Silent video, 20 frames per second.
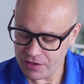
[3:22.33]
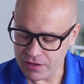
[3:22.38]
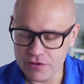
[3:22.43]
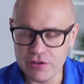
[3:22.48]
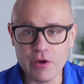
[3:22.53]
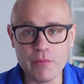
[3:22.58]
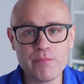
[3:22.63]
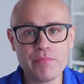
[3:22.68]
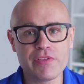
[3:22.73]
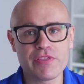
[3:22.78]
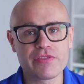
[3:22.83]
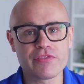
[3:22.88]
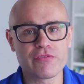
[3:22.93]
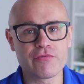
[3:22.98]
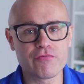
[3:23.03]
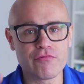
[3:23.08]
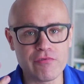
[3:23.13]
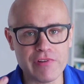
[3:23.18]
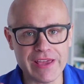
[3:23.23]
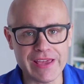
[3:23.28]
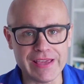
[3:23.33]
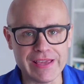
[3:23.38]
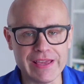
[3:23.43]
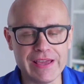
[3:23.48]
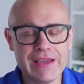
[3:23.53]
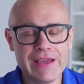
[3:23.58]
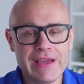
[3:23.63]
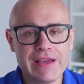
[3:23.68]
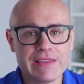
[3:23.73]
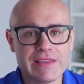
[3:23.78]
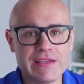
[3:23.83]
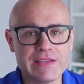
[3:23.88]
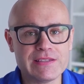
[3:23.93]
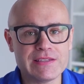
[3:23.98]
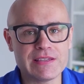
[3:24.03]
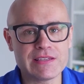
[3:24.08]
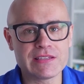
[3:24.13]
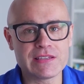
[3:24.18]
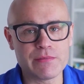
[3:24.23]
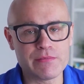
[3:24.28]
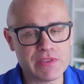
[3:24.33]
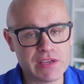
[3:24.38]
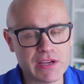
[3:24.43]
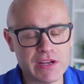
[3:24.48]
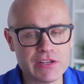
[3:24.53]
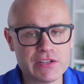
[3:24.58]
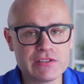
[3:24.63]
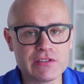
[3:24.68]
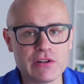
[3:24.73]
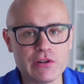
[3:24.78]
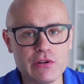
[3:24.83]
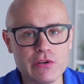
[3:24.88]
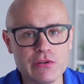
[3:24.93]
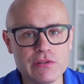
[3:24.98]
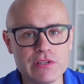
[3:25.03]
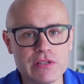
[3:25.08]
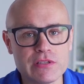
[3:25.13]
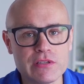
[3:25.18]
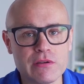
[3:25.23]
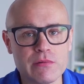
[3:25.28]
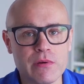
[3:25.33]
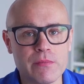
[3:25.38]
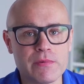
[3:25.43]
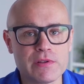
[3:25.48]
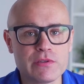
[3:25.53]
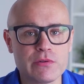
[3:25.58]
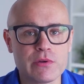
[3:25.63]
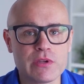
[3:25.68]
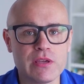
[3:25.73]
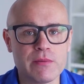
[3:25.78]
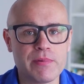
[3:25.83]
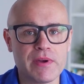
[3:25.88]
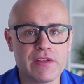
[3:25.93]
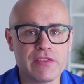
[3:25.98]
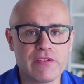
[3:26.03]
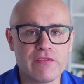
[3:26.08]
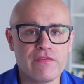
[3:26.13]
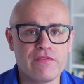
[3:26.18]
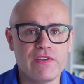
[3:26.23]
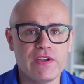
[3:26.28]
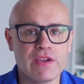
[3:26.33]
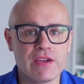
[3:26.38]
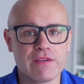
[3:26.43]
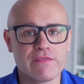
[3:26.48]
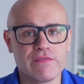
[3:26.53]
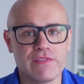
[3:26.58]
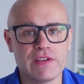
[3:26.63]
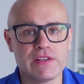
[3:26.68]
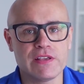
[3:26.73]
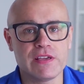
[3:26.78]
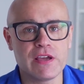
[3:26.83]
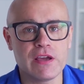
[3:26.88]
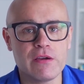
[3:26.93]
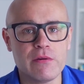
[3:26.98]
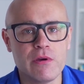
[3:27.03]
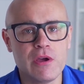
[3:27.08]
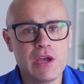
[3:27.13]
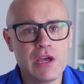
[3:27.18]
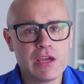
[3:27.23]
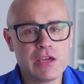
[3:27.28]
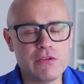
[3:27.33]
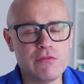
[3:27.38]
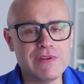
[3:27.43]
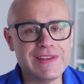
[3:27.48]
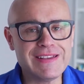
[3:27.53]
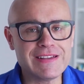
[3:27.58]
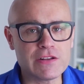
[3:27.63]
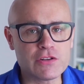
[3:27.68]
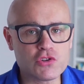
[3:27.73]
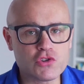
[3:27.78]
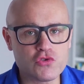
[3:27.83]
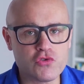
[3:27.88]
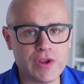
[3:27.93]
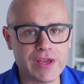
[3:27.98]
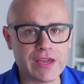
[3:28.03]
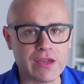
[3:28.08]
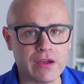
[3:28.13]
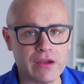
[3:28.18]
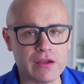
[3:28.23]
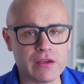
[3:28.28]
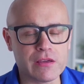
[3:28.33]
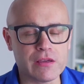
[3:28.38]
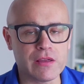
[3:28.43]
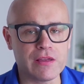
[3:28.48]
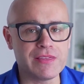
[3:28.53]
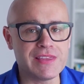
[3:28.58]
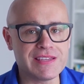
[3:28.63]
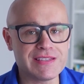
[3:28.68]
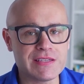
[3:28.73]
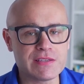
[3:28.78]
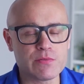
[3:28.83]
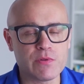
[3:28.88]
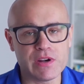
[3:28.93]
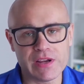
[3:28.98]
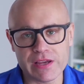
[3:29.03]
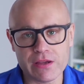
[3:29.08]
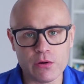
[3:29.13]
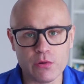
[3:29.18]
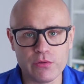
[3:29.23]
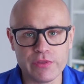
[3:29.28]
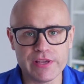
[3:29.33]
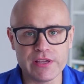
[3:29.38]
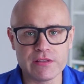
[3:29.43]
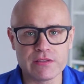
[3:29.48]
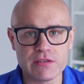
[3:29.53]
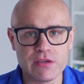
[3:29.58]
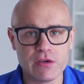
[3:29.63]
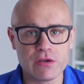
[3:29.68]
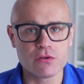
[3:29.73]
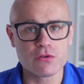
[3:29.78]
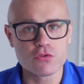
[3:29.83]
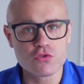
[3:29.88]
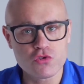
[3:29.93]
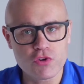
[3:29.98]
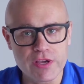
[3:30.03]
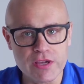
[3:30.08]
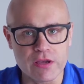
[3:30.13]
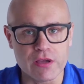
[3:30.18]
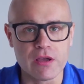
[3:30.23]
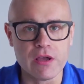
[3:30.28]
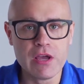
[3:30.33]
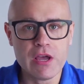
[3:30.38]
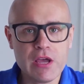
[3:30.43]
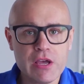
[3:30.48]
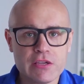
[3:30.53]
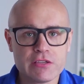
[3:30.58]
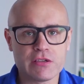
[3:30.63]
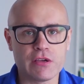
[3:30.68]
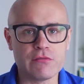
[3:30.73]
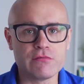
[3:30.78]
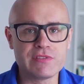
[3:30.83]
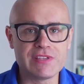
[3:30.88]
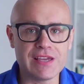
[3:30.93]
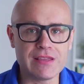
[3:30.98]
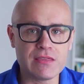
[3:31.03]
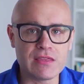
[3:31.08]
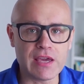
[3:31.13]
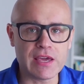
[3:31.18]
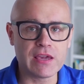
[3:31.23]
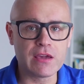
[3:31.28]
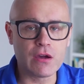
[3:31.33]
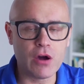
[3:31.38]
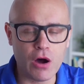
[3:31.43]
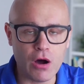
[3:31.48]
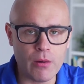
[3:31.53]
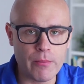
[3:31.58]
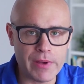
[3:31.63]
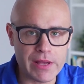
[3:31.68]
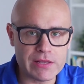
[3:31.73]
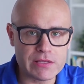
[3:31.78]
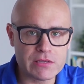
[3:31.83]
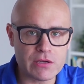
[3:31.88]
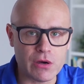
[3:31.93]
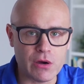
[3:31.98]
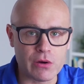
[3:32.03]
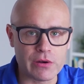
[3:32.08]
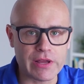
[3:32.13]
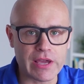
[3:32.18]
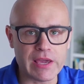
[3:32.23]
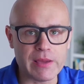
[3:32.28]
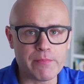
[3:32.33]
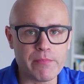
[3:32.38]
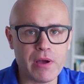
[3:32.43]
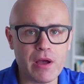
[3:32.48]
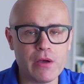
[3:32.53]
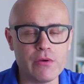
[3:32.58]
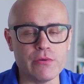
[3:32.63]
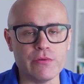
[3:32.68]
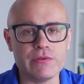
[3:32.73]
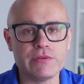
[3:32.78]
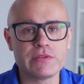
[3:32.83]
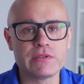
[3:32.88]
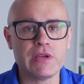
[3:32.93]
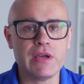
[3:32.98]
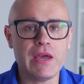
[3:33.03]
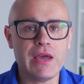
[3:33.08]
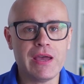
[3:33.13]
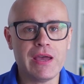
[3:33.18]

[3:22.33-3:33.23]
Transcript: Number 3. This is something I just alluded to when we're talking about the video. You need a trigger, and this is what I call the internal trigger. So did they comment on a post?